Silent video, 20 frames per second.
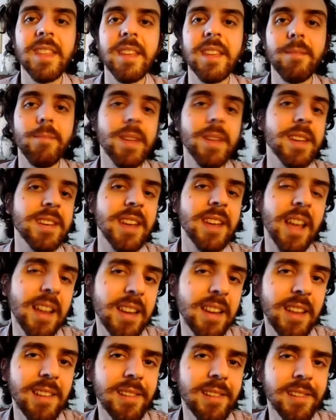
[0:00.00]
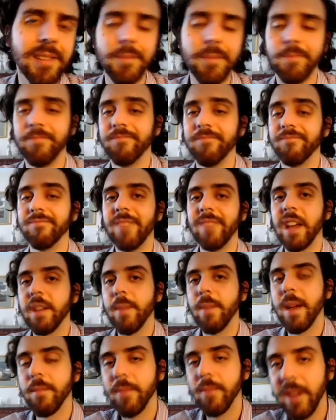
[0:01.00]
the mid 90s.
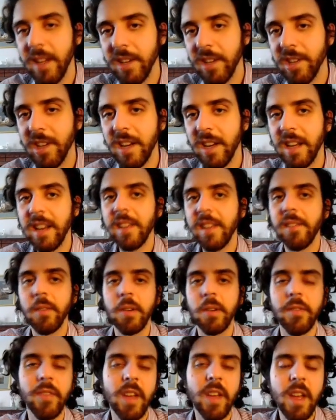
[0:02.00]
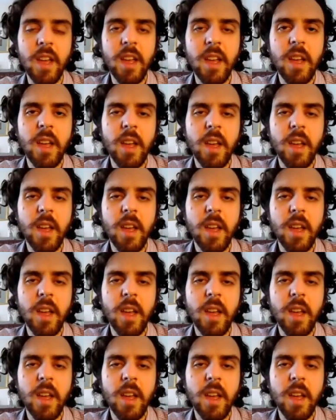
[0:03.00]
Not a bad prediction, any sort of